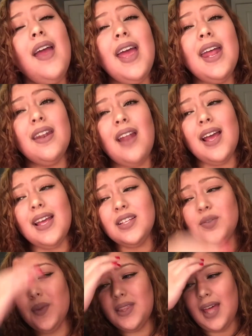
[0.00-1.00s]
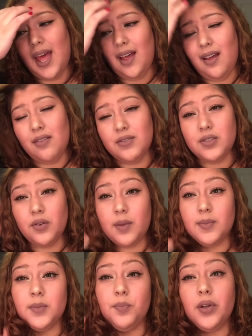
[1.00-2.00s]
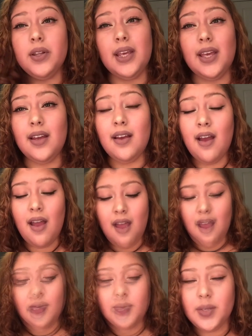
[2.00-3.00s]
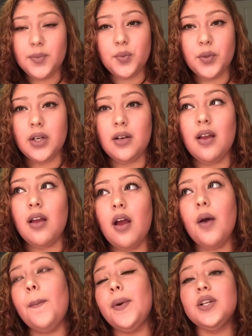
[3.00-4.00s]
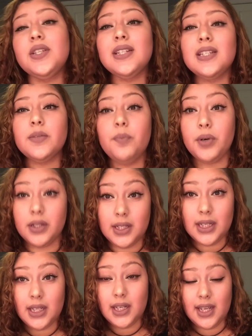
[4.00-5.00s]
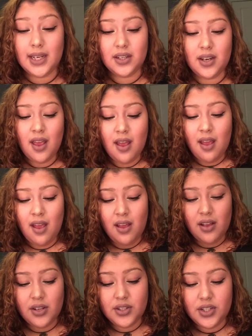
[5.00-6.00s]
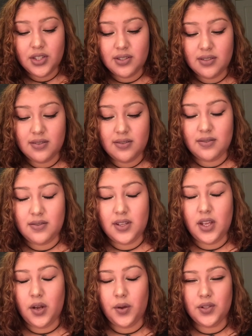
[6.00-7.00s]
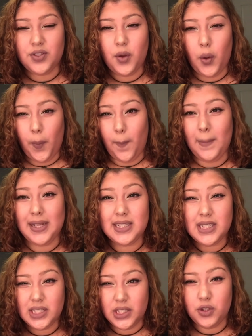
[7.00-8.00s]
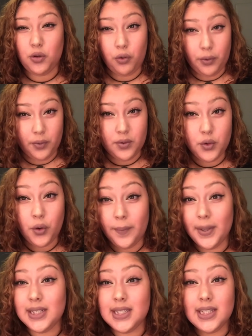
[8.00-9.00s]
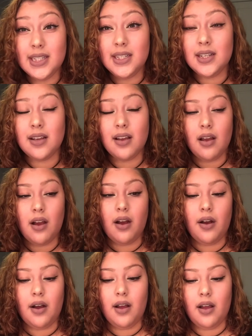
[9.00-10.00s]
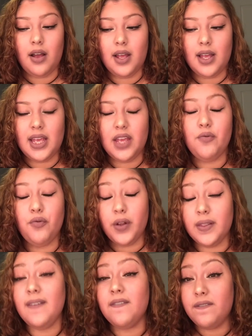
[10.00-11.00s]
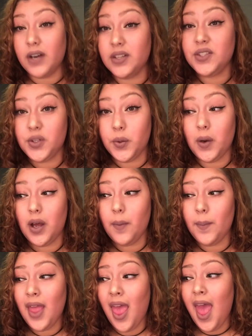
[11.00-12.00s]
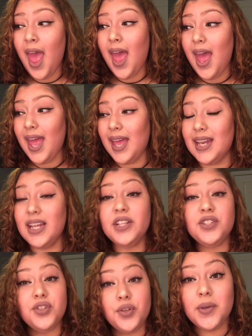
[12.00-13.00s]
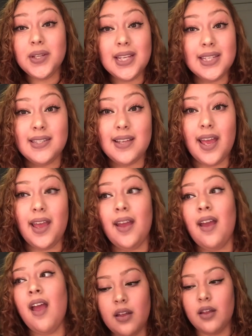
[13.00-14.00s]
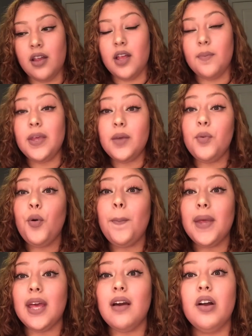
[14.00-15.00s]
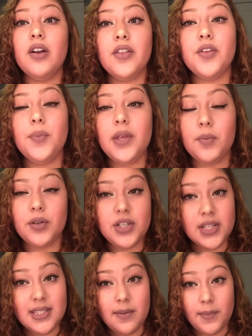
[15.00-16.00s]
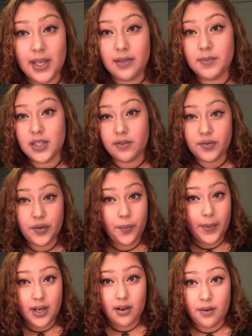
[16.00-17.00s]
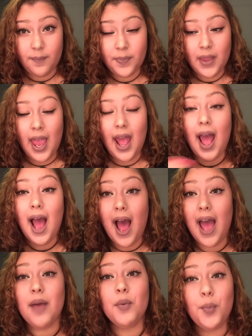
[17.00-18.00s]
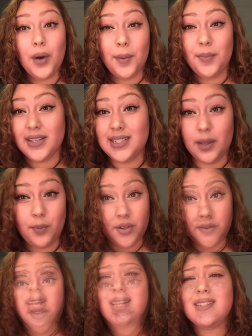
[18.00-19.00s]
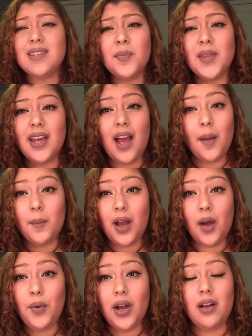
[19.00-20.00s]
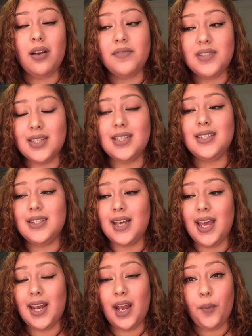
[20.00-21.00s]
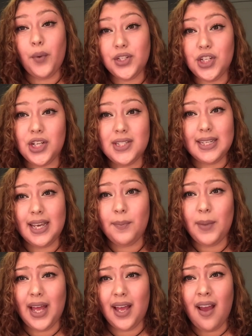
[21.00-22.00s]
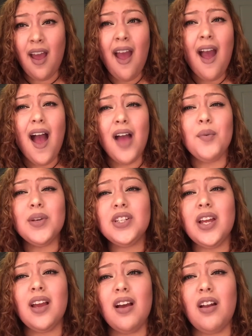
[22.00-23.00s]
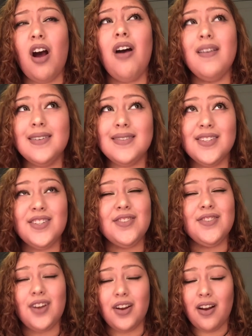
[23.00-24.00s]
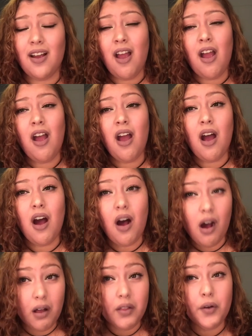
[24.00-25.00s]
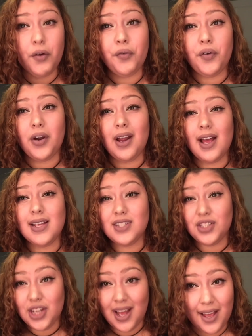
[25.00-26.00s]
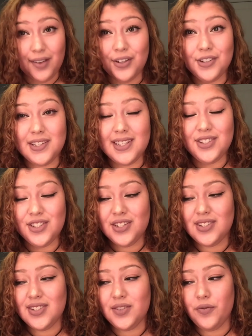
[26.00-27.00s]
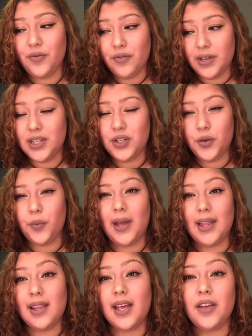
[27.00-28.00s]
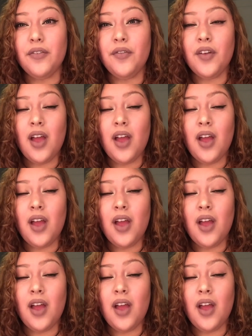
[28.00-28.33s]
And I guess with that also comes bullying. Sometimes when a person is bullied and just, you know, so mentally tormented, it really fucks you up. And it's what they say, people pick on other people just to make themselves feel better. I am a prime example of that. And it's something I'm not proud of to this day, and I wish I could take back. I wish I could honestly start all over as a child and just redo my life.